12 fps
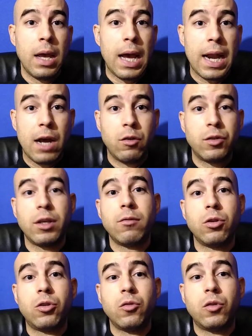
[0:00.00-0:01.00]
and I was
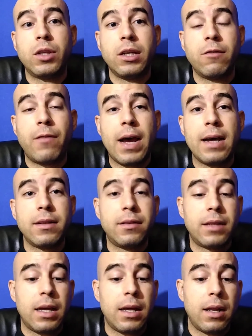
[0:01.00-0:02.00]
able to think
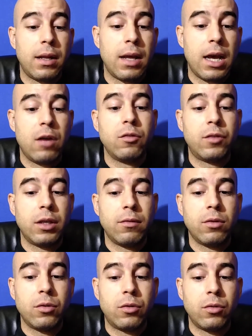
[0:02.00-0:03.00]
fast and I was
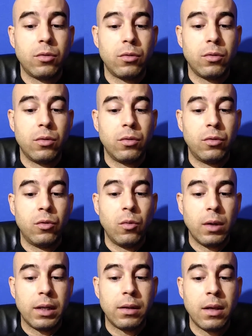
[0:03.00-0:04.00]
able to do
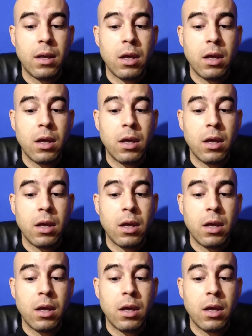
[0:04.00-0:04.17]
it.